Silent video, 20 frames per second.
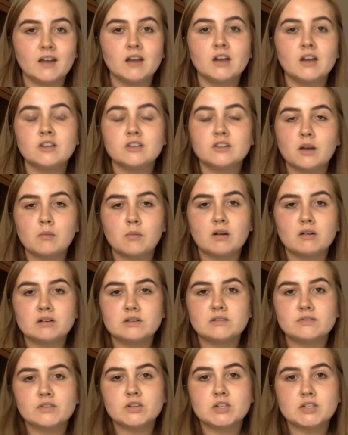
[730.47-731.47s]
Don't worry if
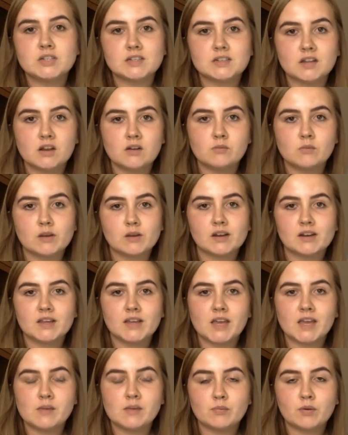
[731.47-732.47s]
you didn't, we're going to
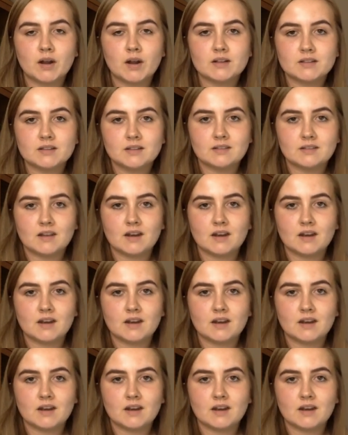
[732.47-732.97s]
keep practicing